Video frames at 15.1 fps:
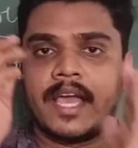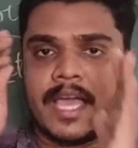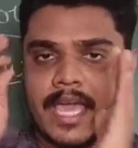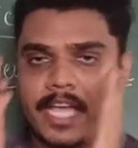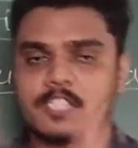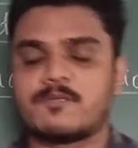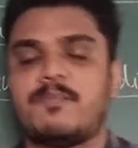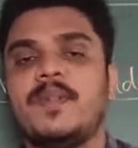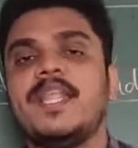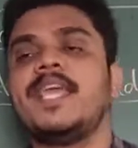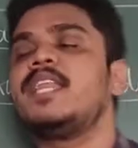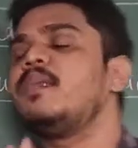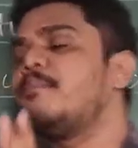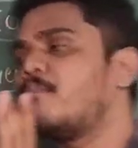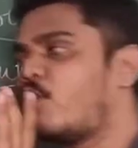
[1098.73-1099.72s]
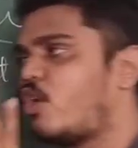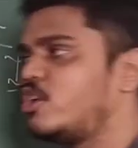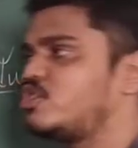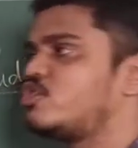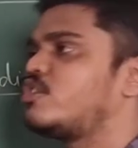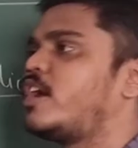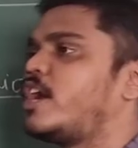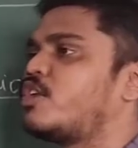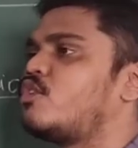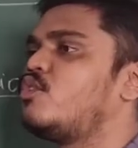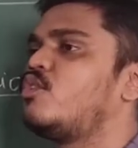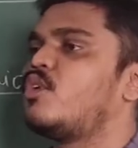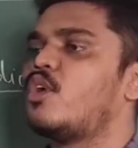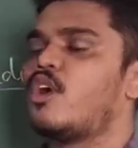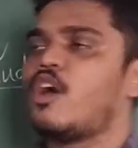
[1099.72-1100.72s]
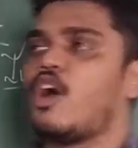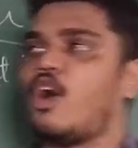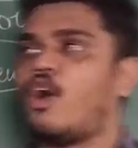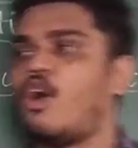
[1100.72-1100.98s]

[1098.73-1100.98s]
Explain Mohenjo-daro,